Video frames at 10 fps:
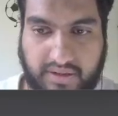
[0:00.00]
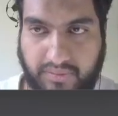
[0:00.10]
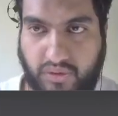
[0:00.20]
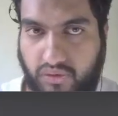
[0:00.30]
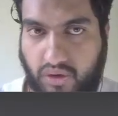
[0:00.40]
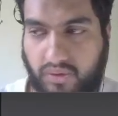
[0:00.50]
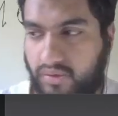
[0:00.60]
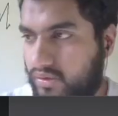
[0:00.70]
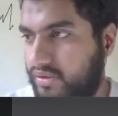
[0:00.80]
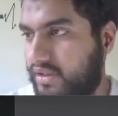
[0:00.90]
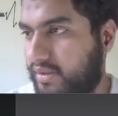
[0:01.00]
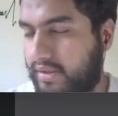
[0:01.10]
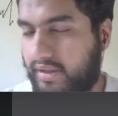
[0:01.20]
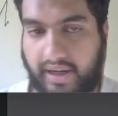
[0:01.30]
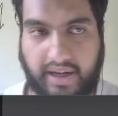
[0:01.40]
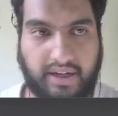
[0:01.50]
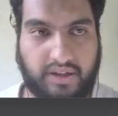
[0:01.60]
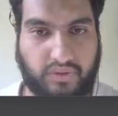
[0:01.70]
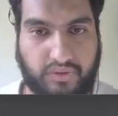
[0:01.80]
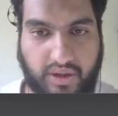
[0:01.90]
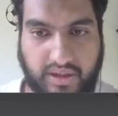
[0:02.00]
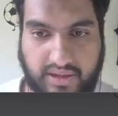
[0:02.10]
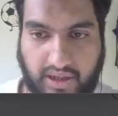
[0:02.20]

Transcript: move forward to question number 8 of today's live